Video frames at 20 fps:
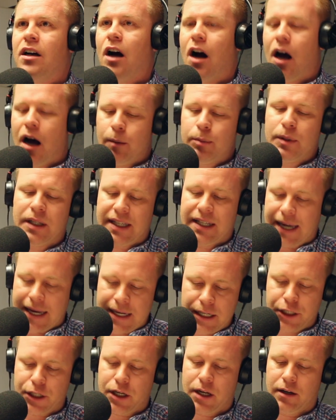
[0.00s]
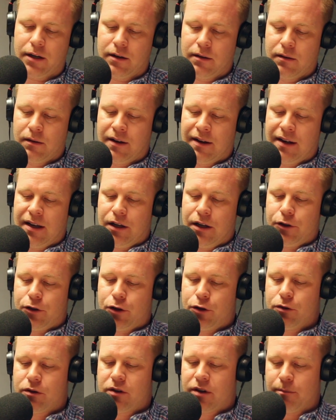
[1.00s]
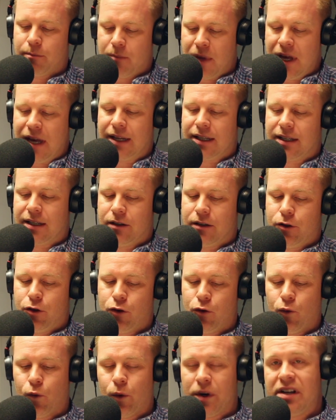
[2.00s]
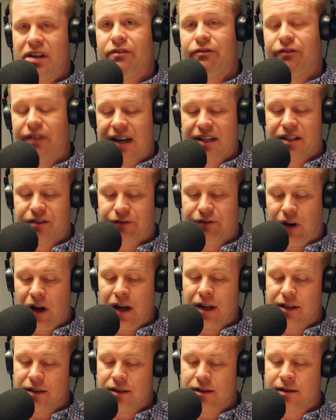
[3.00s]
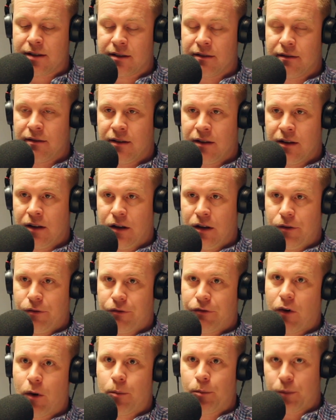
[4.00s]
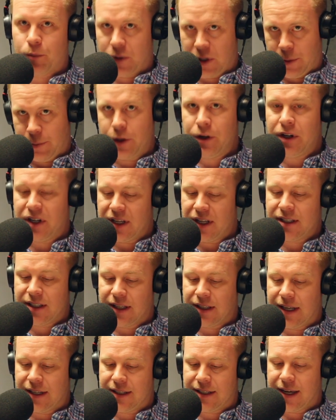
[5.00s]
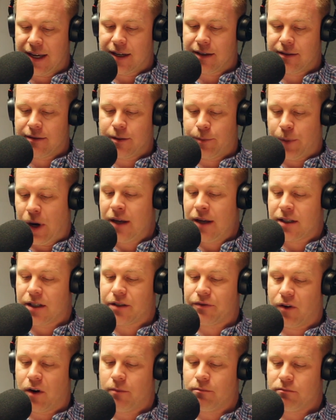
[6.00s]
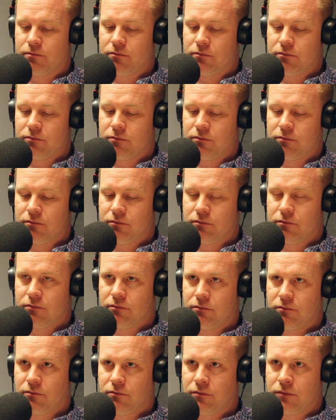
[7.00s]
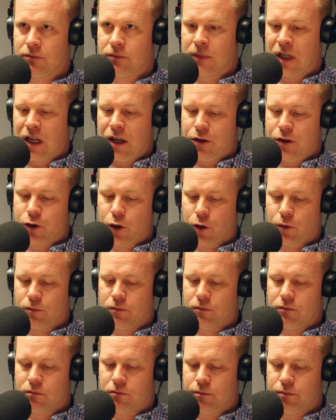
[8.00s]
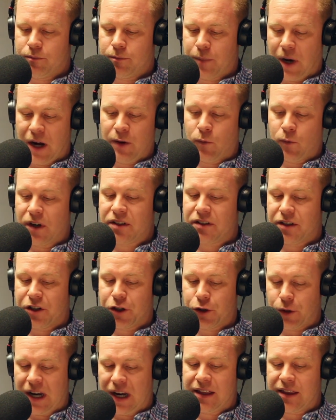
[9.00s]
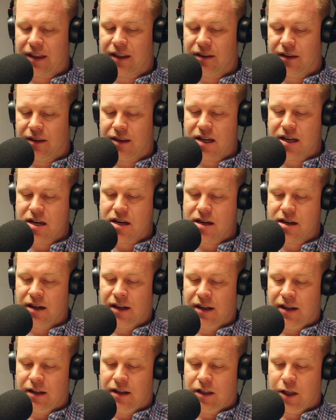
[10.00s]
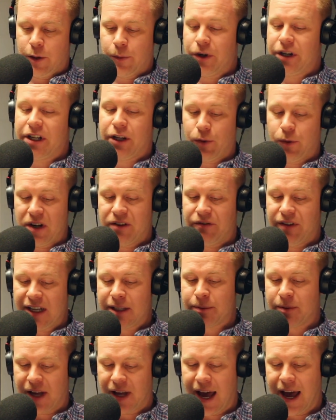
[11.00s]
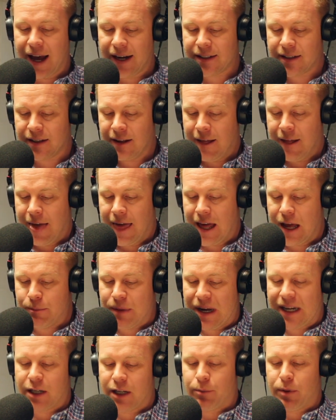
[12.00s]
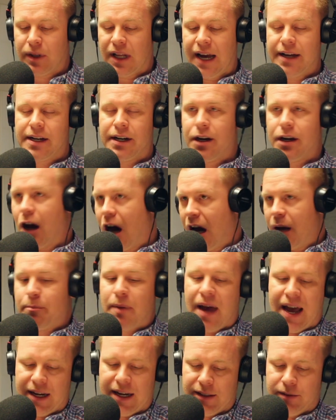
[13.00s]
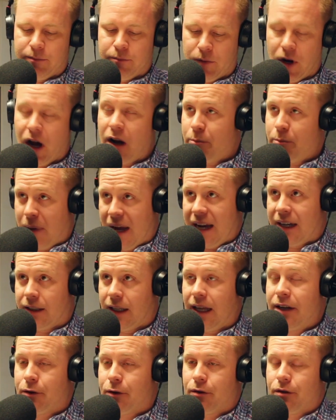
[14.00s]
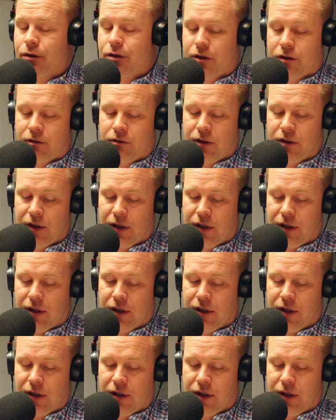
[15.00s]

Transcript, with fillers: obligation to commit to reinvest funds from communities that they take deposits from. So Biden wants to strengthen the Community Reinvestment Act and make it apply to non-bank, non-bank lenders